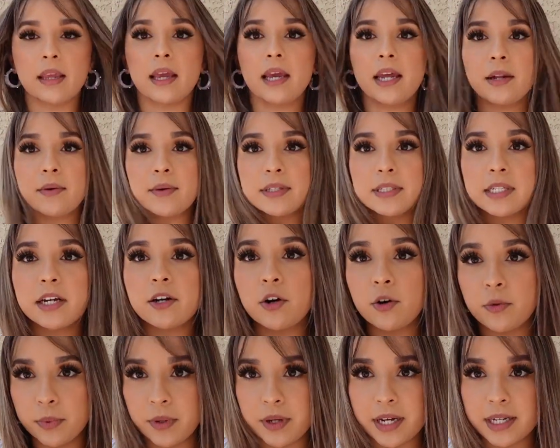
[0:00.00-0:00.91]
Anyways, I
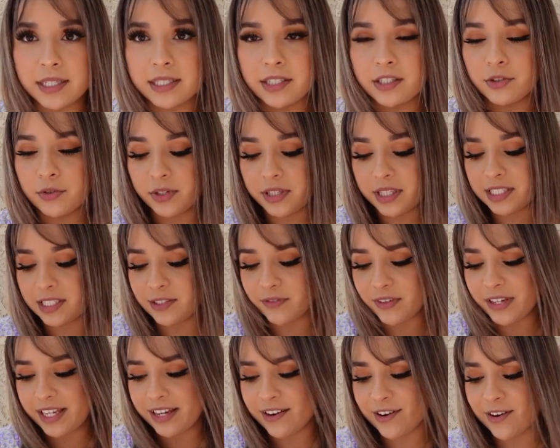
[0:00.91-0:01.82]
hope you guys enjoyed this
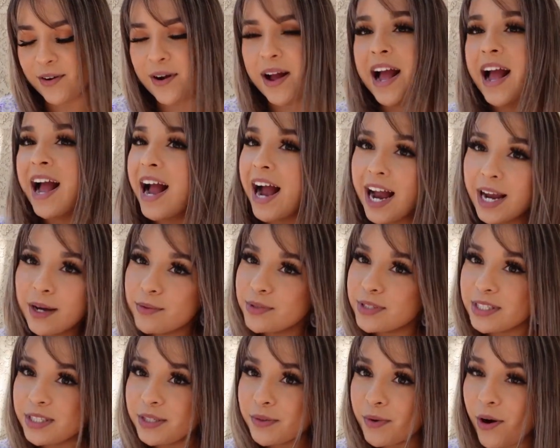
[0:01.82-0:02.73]
video. I will
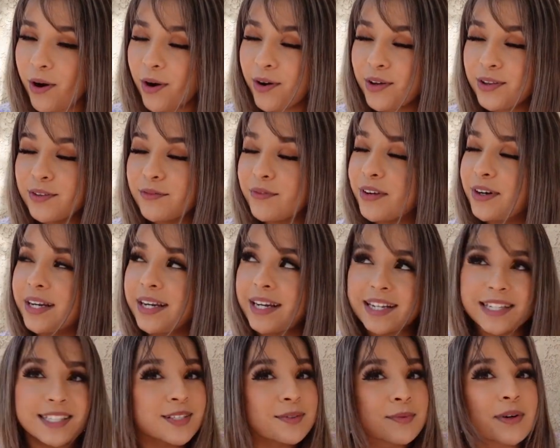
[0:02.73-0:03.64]
see you all in the very
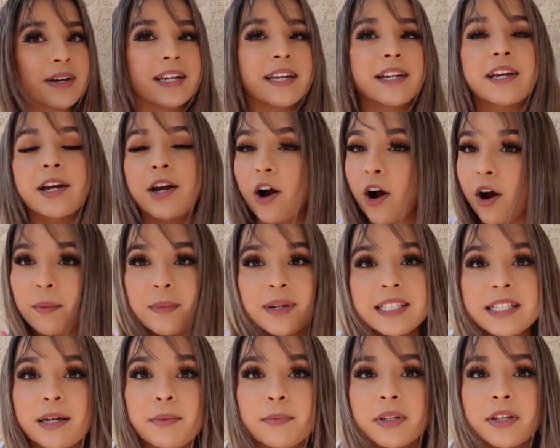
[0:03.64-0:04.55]
next one.
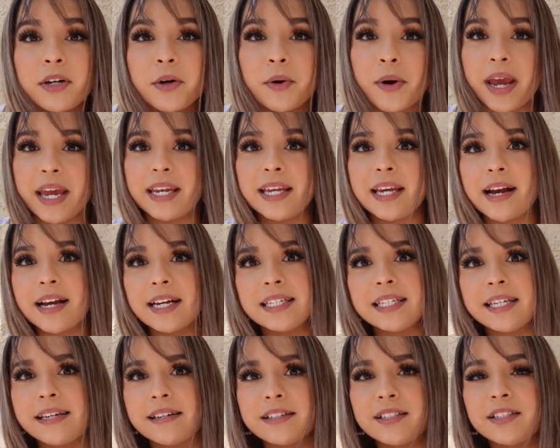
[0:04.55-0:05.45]
Comment down below any
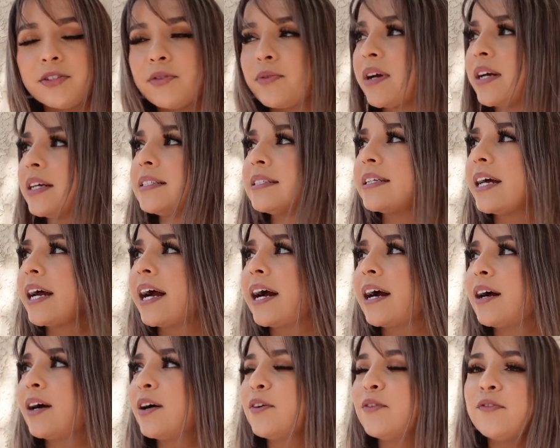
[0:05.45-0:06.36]
ideas you guys
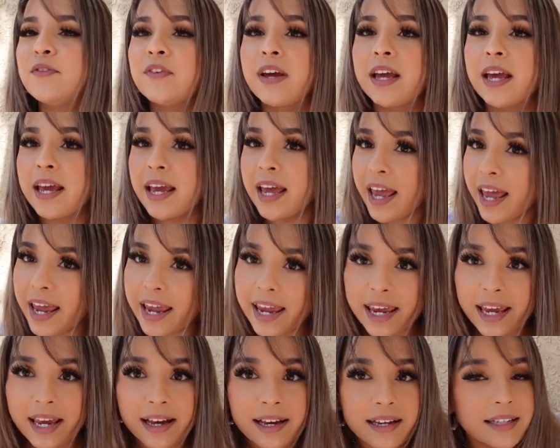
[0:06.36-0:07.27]
have.
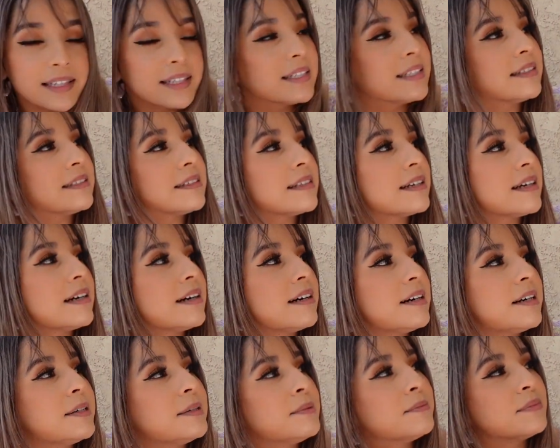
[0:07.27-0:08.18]
And
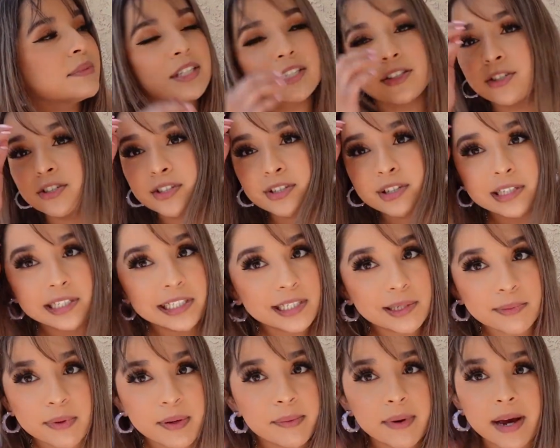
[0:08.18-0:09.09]
it's just good
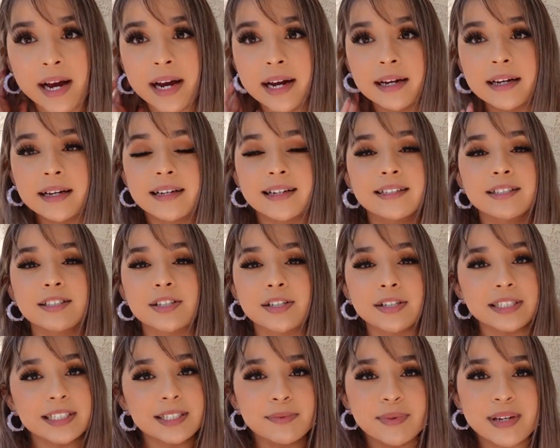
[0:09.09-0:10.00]
to be back. It's
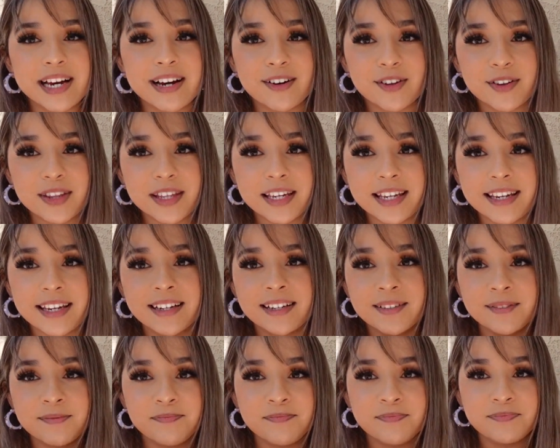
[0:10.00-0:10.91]
good to be healthy.
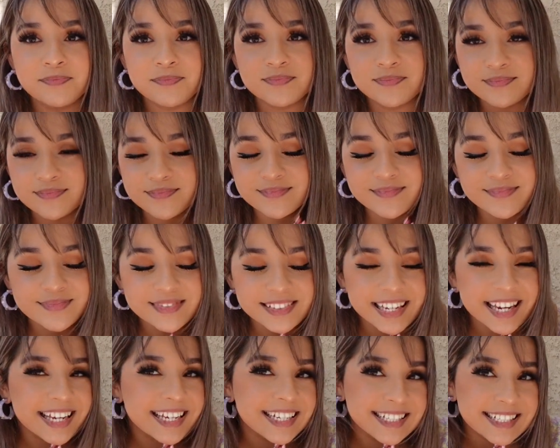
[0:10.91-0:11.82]

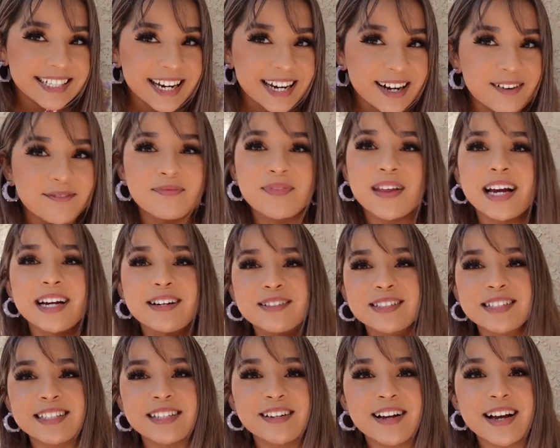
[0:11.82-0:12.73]
And yeah, I
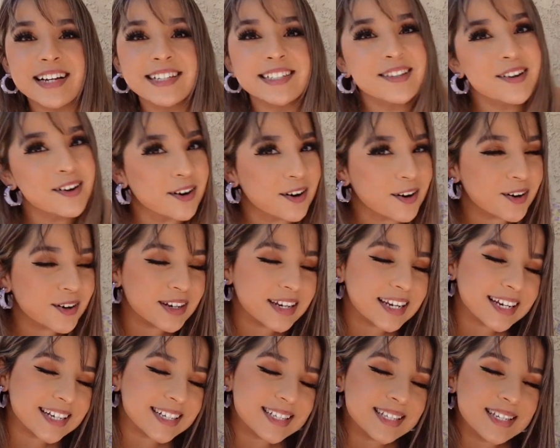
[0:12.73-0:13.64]
will see you guys all
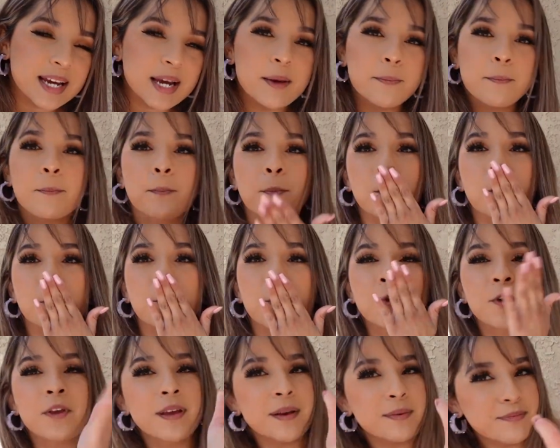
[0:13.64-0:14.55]
next time.
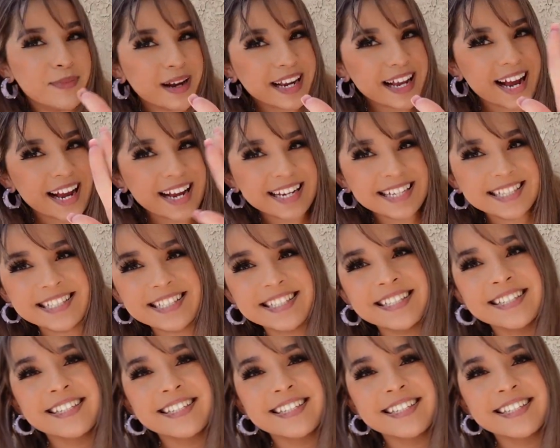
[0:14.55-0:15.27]
Bye guys.